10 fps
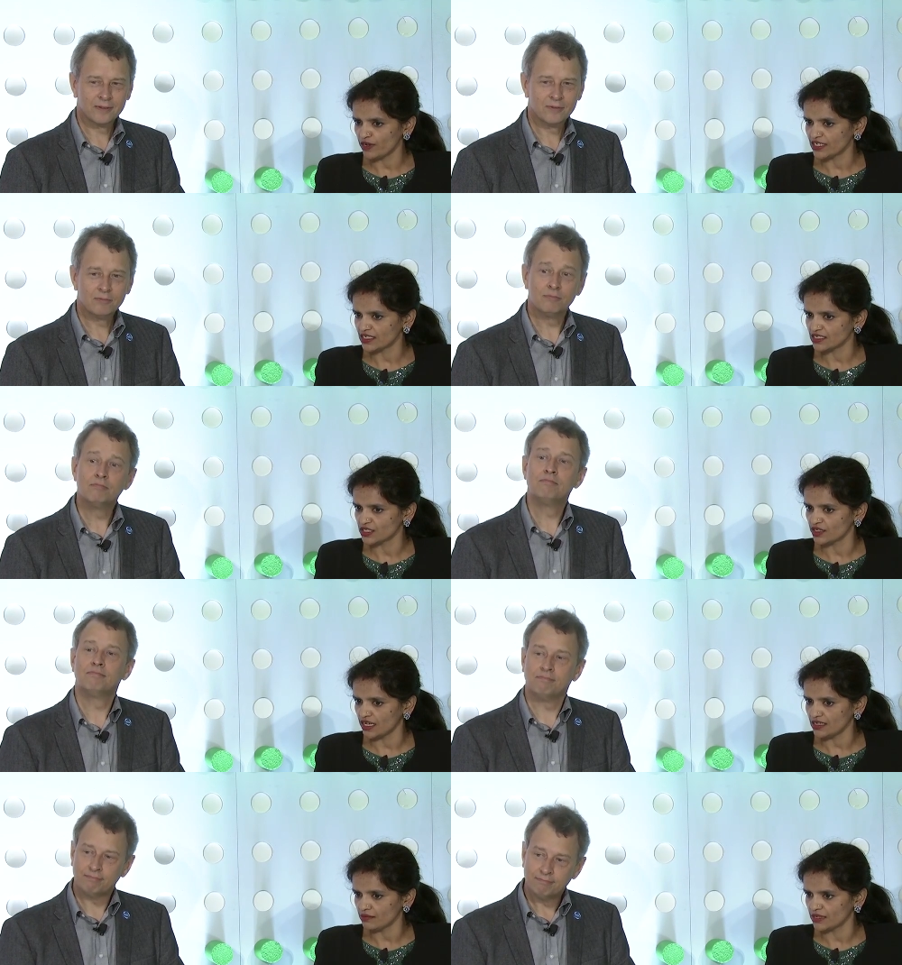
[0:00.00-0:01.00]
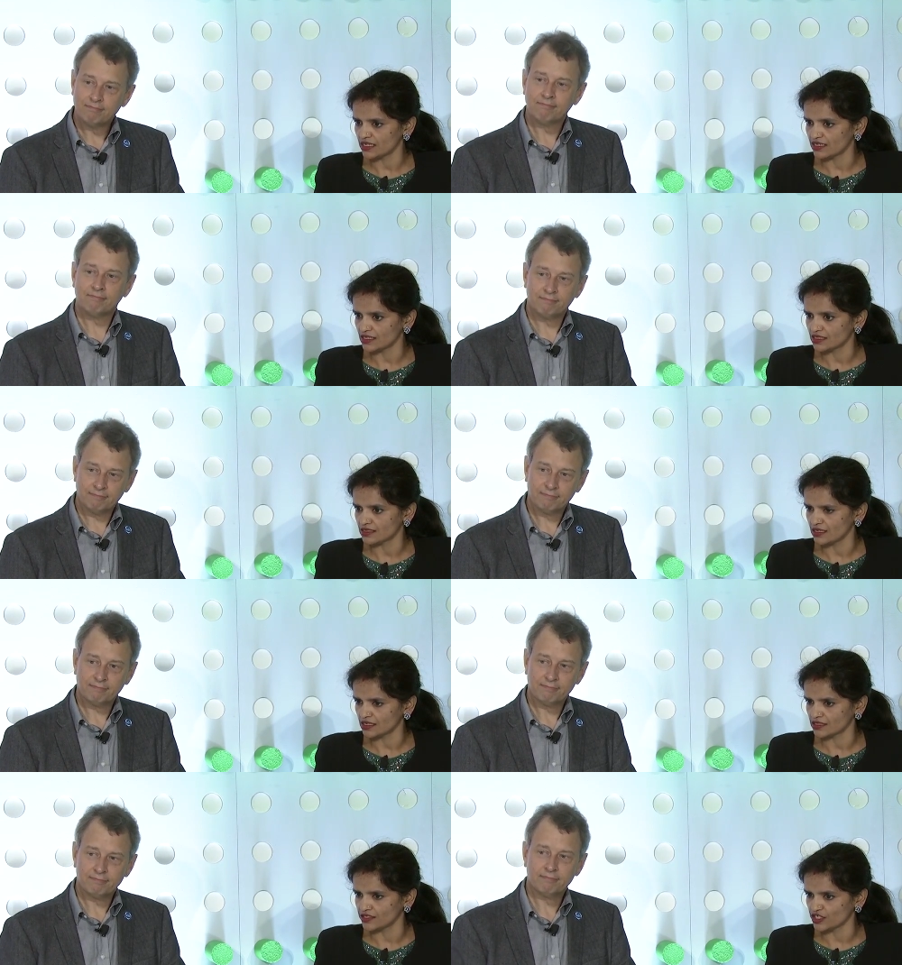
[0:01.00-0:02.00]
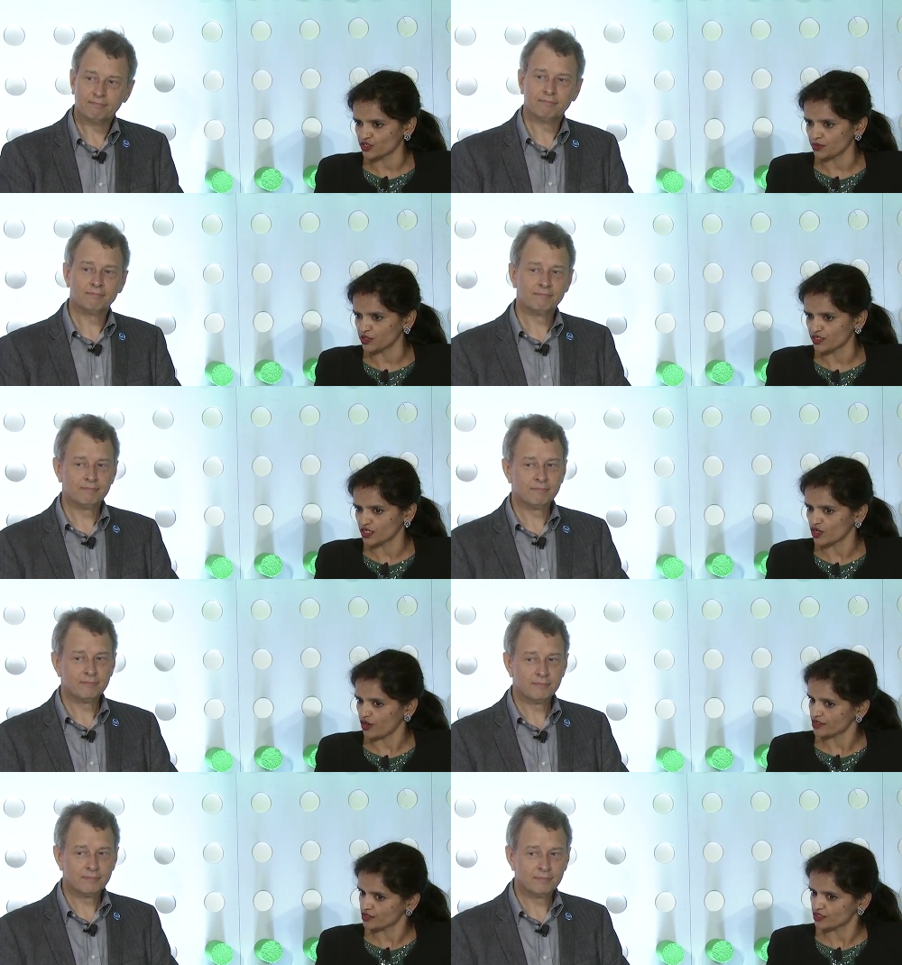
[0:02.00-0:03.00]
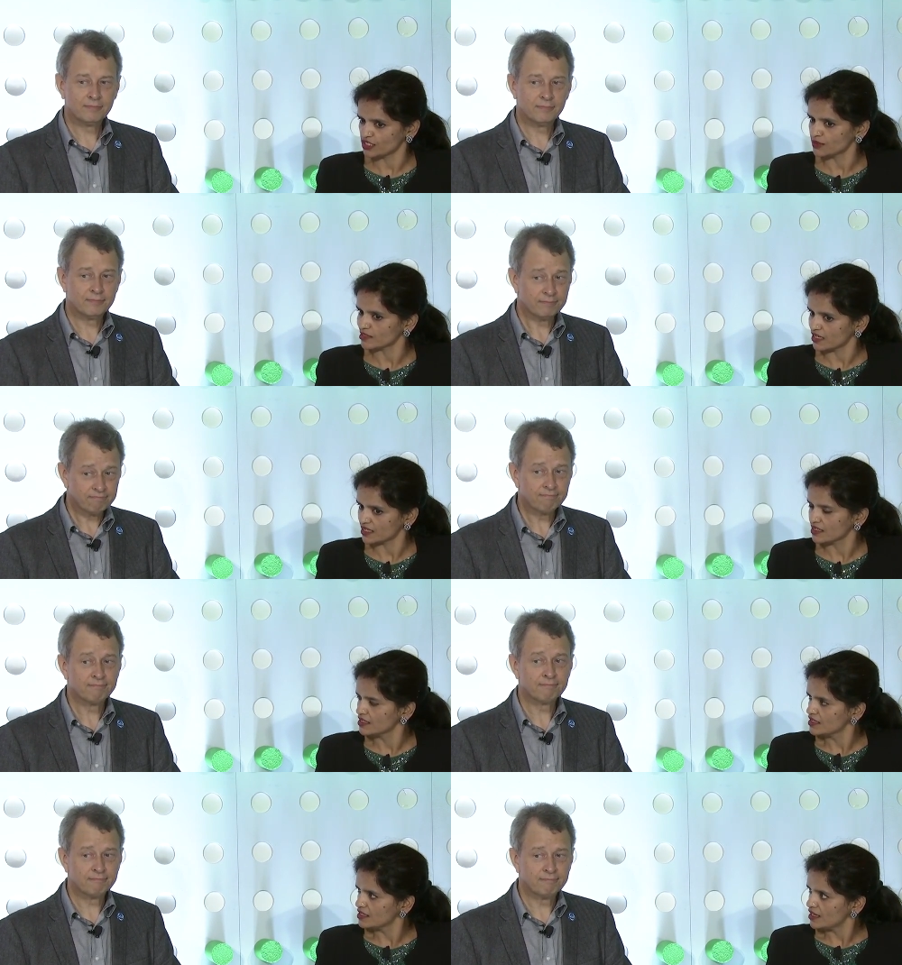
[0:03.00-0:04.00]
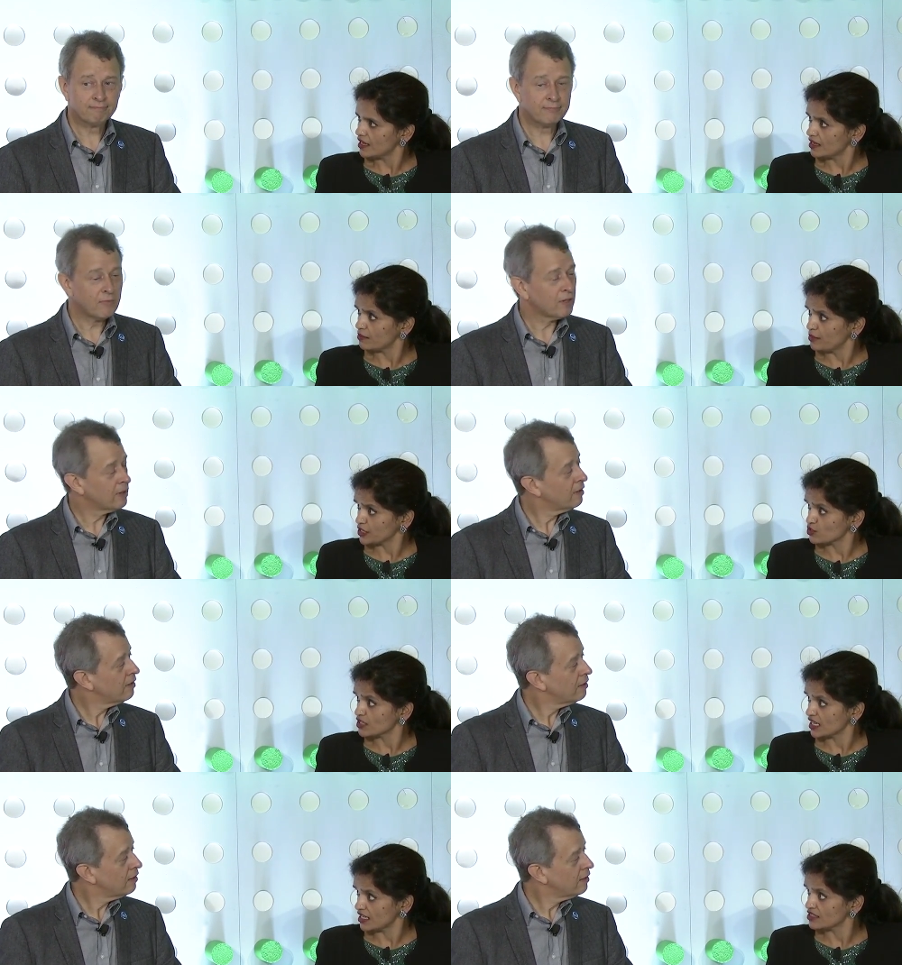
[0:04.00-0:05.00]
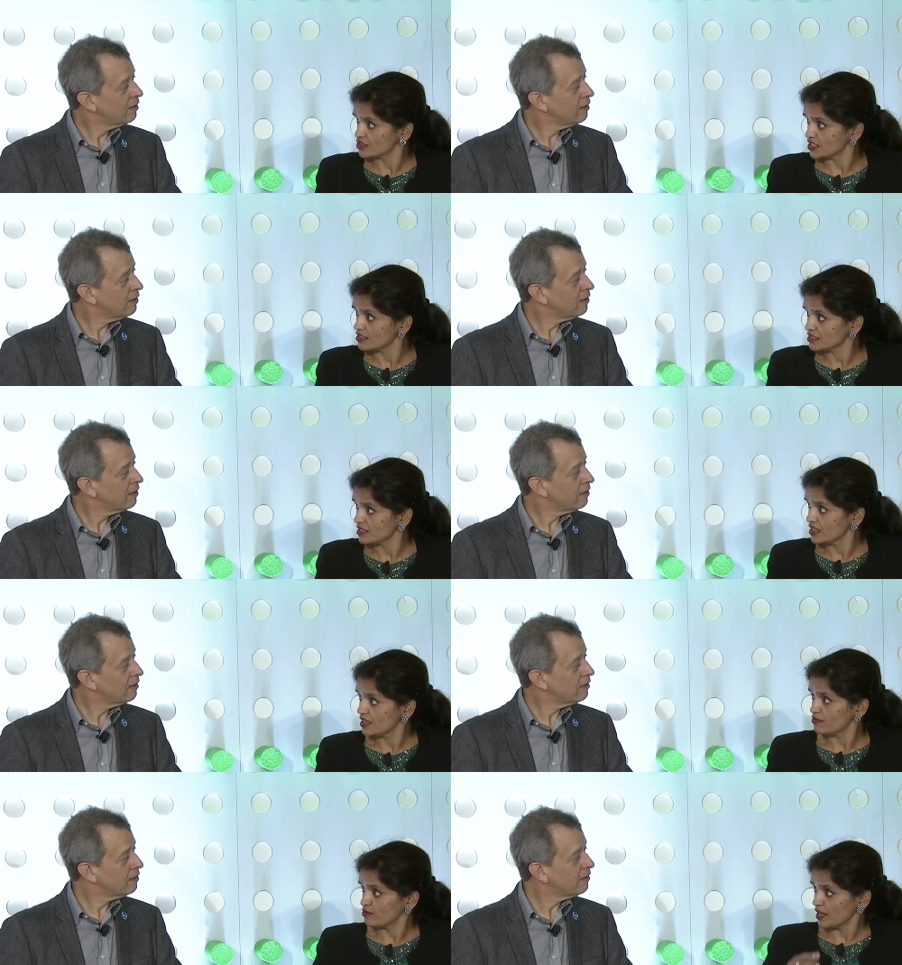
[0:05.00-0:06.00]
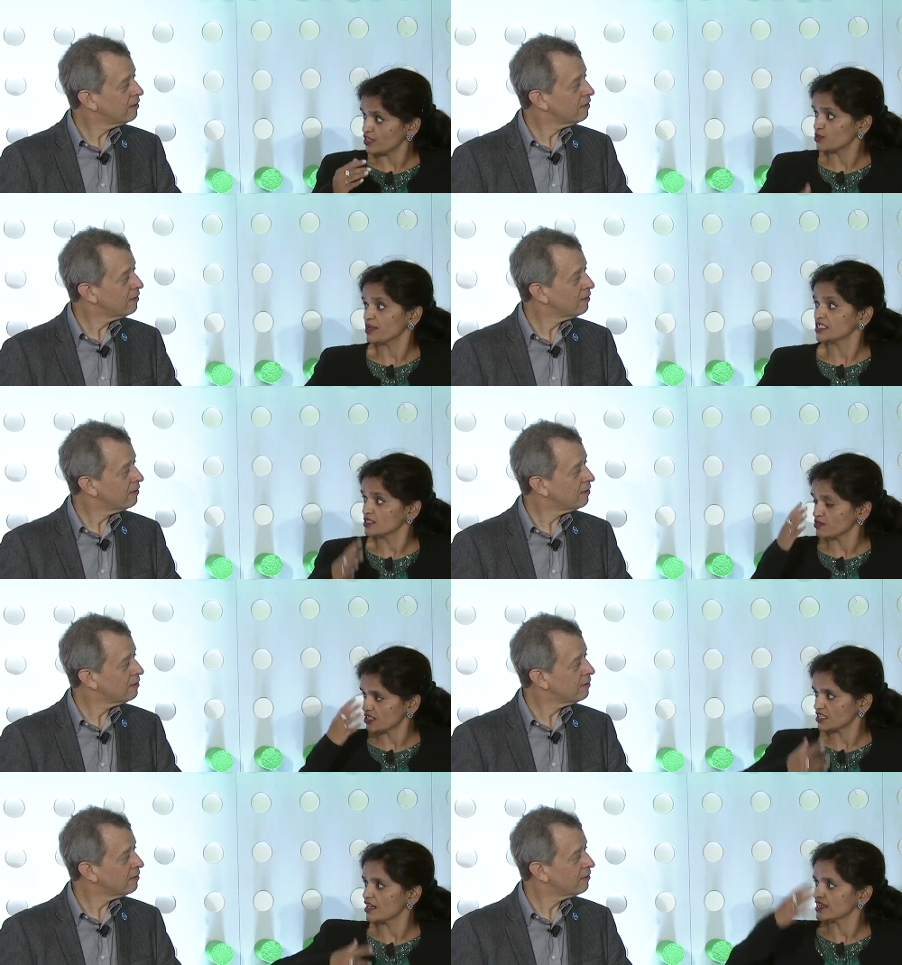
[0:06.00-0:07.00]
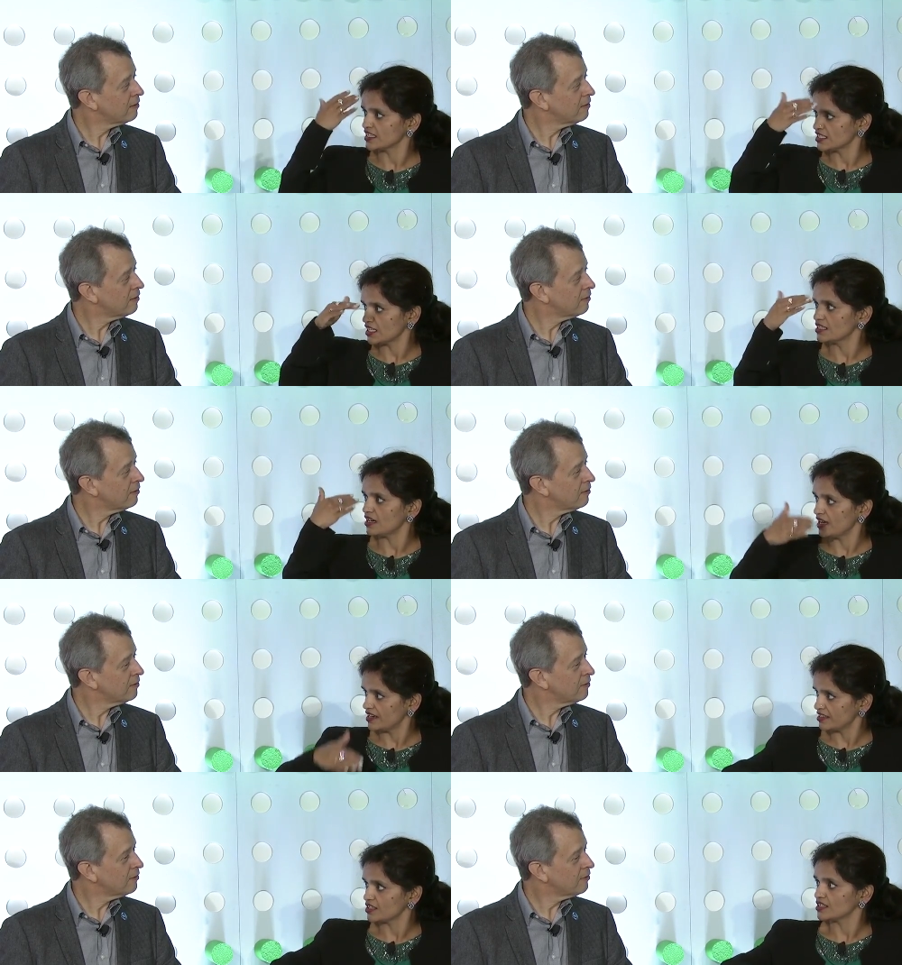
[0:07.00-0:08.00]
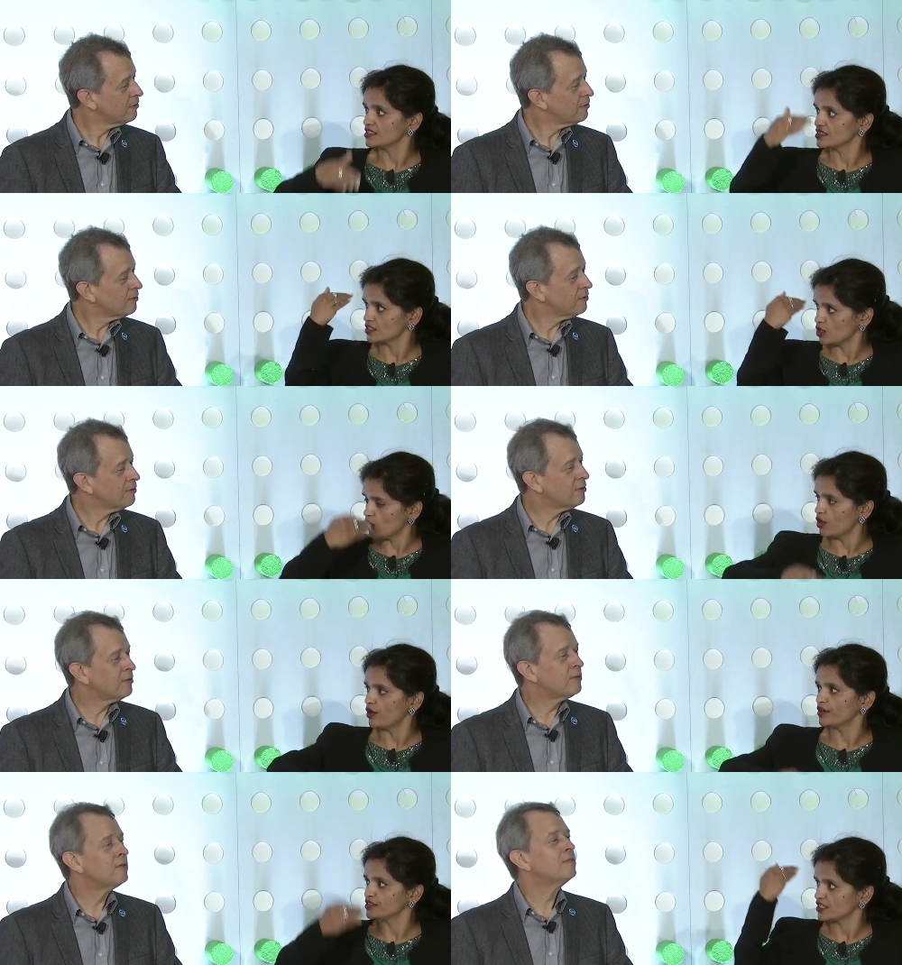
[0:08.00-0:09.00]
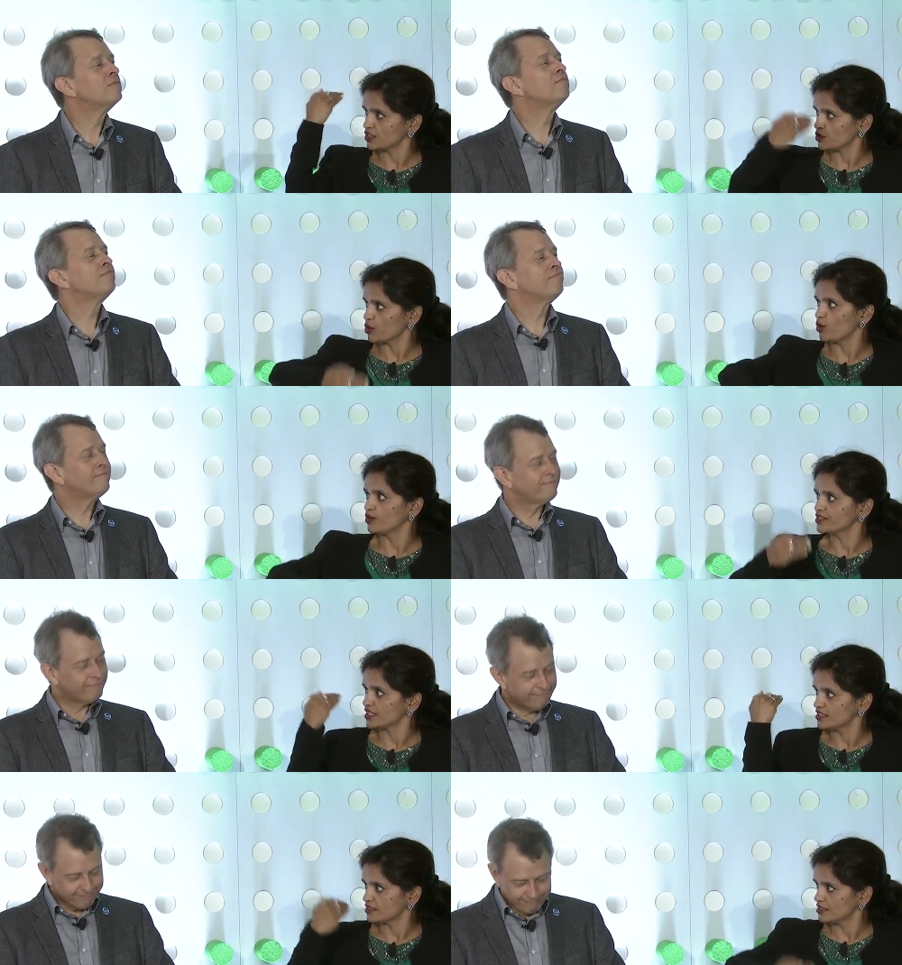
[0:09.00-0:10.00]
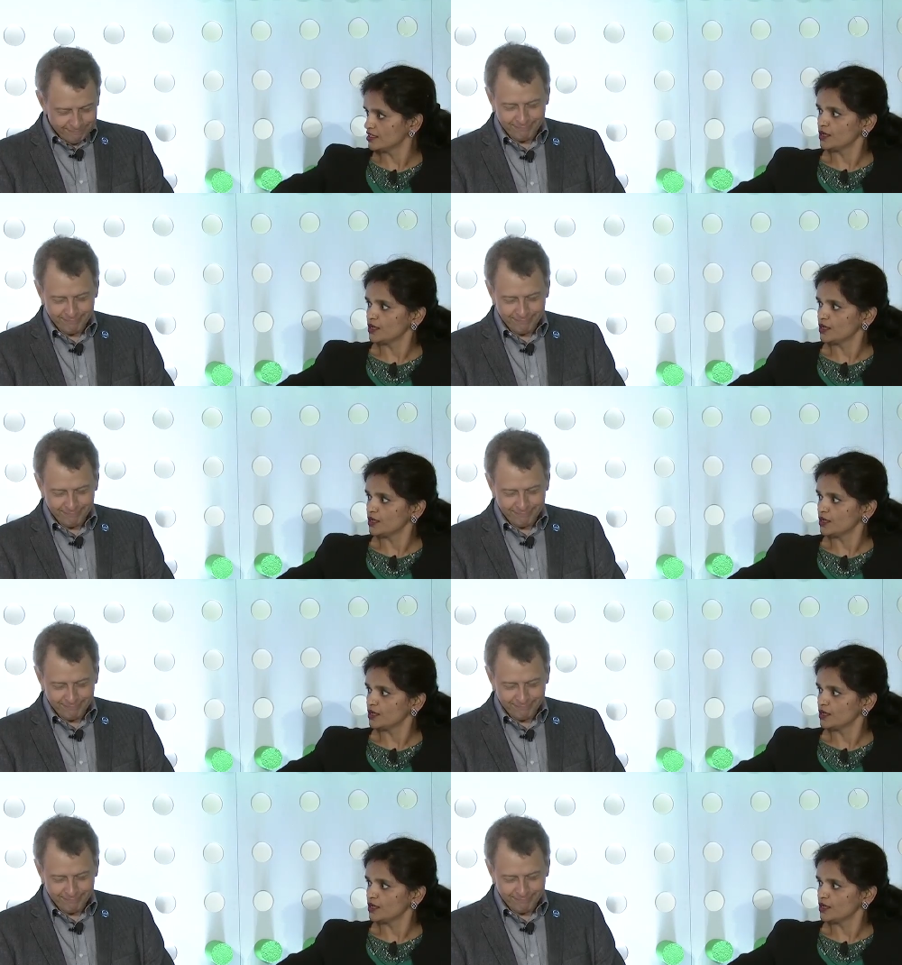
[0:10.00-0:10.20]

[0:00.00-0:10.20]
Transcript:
Speaker 1: what it is today, but it's it's distributed across. So it seems like, uh, based on the current results, enterprises will still contain the hierarchies and the orgs and the roles and the